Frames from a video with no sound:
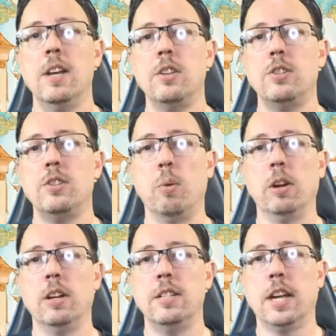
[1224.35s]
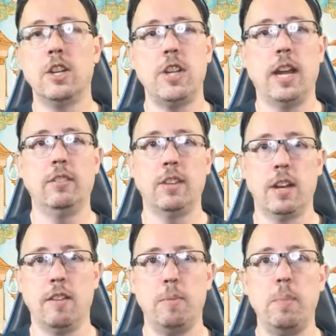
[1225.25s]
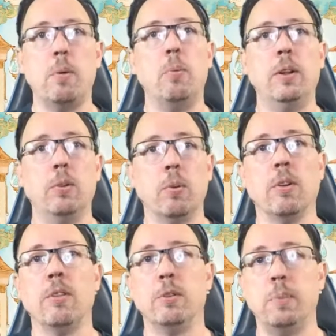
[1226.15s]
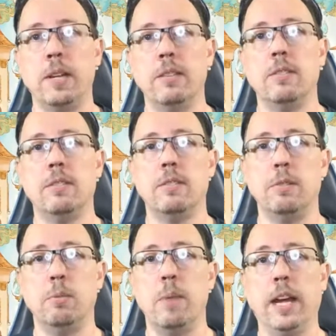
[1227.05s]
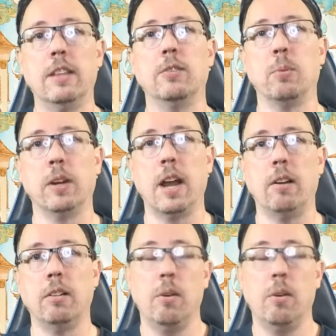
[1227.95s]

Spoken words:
So we're going to take a chance that enough people will order those pins to make this work out.